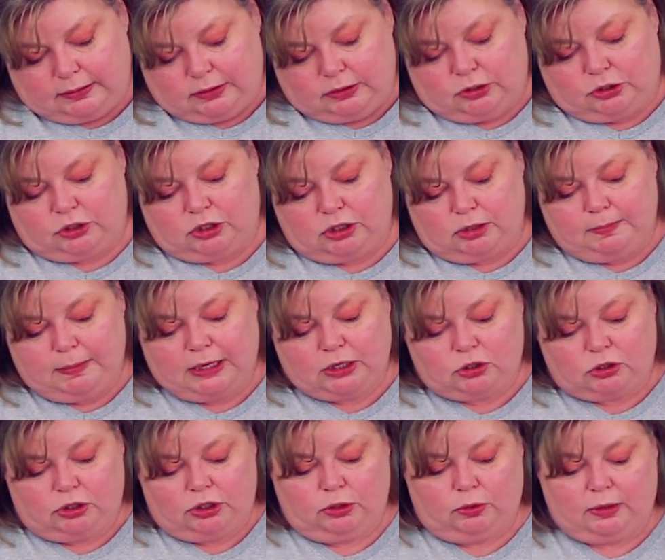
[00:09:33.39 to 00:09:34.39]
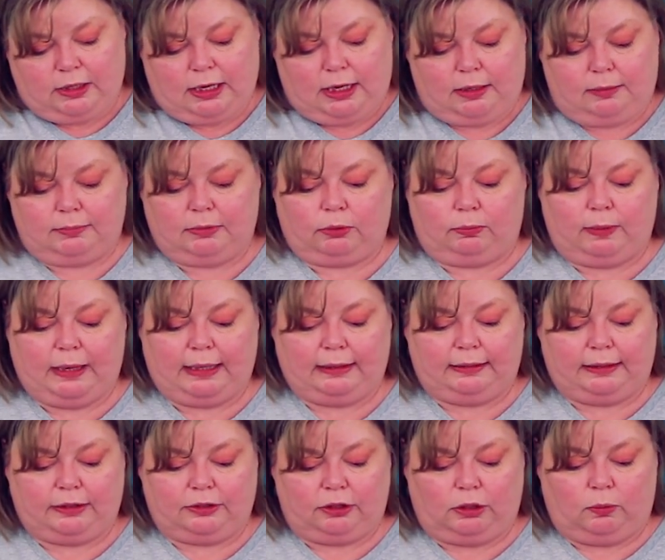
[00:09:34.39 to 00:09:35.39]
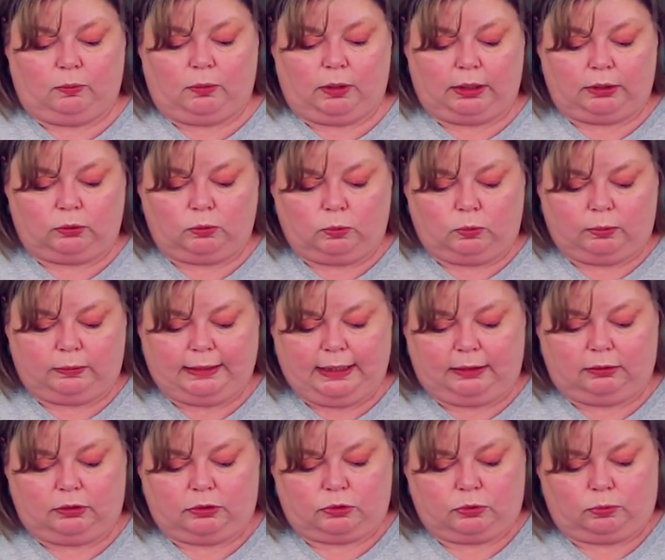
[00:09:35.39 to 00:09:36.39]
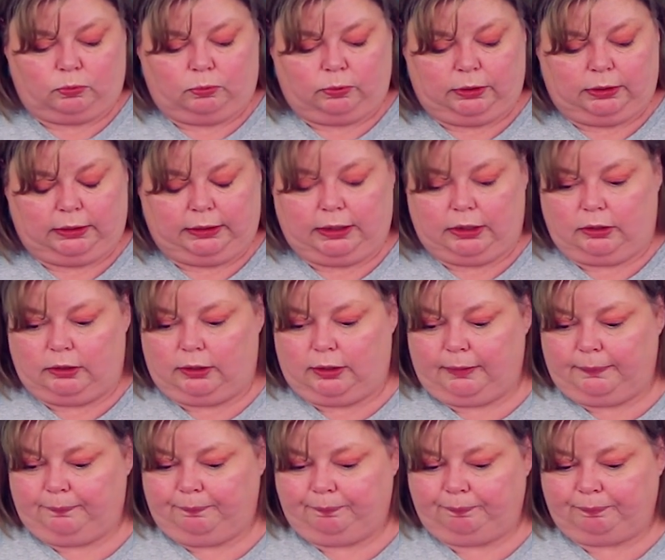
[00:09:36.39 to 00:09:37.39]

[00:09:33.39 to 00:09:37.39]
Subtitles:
So just make sure you cut them the right length you want. Ooh, that looks really good.